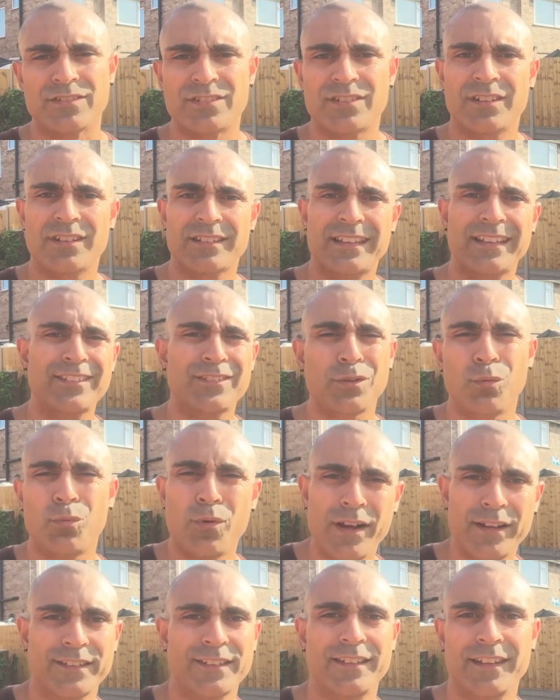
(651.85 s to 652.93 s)
That's the worst
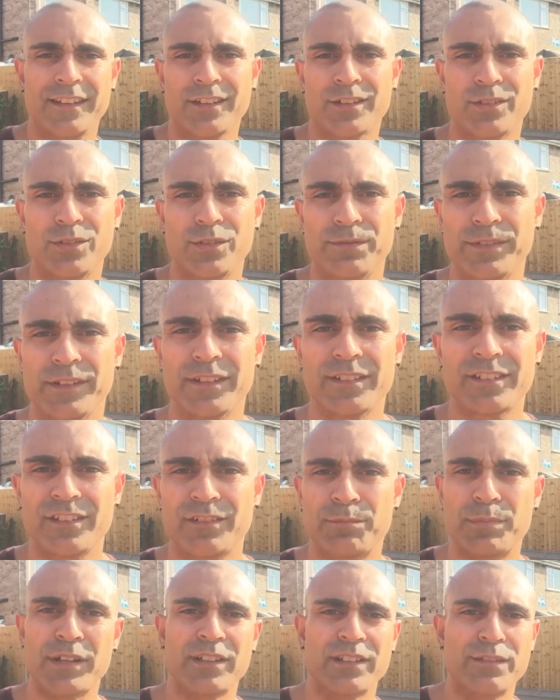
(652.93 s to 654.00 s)
thing that you could do for yourself,
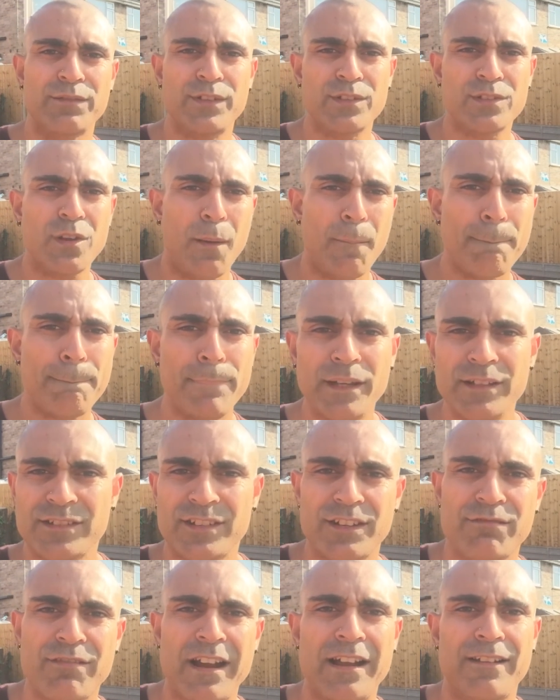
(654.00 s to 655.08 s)
because if you start binging right
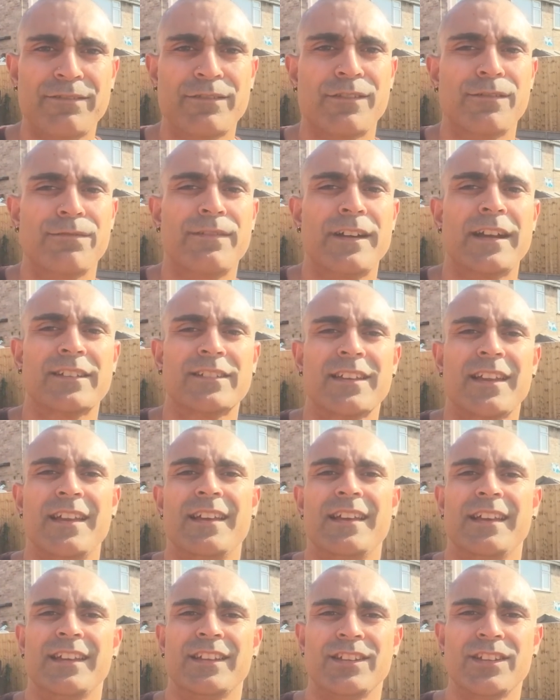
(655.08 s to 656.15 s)
after a fast,
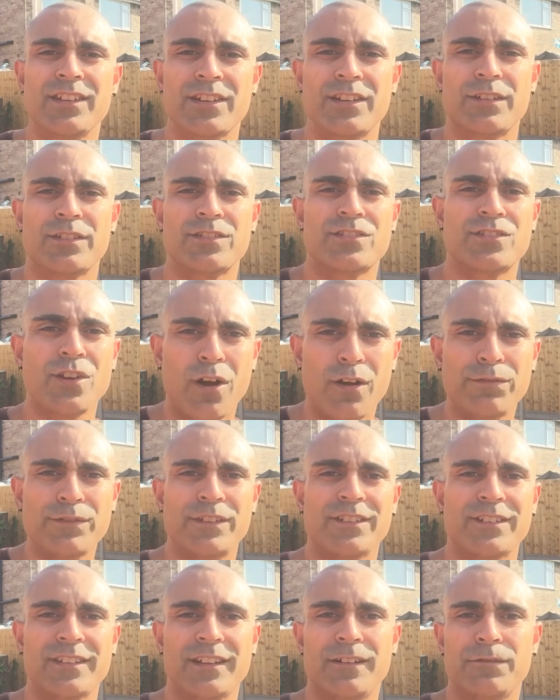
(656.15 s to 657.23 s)
you're gonna shaft
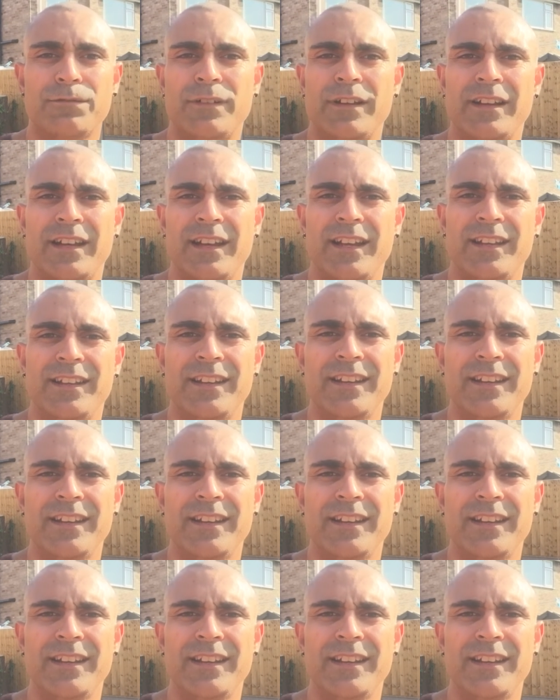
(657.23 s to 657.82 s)
yourself, and